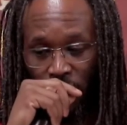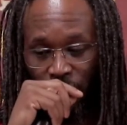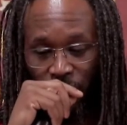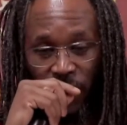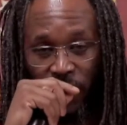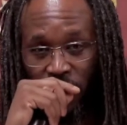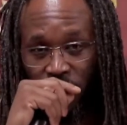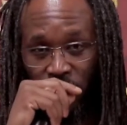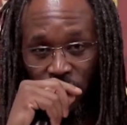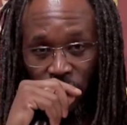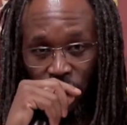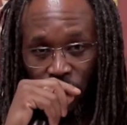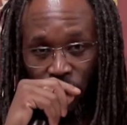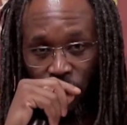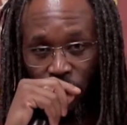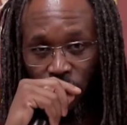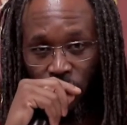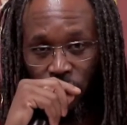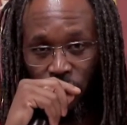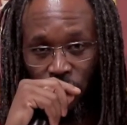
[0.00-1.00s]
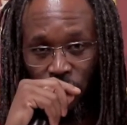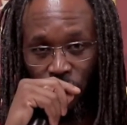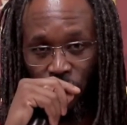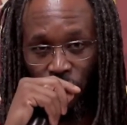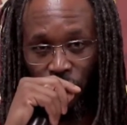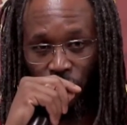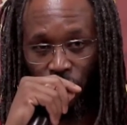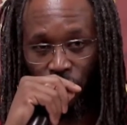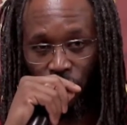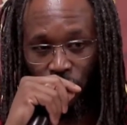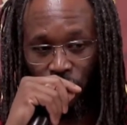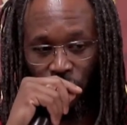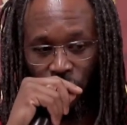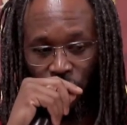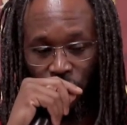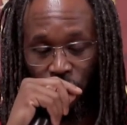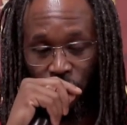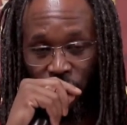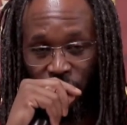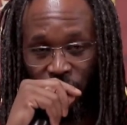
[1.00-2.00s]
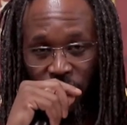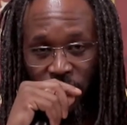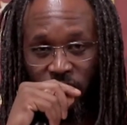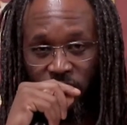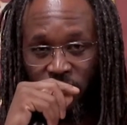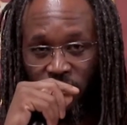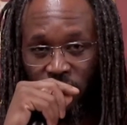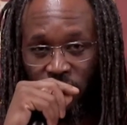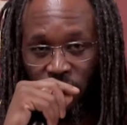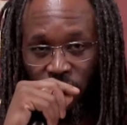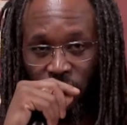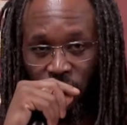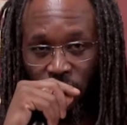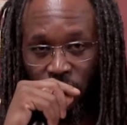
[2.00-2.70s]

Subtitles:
Then you're defenseless,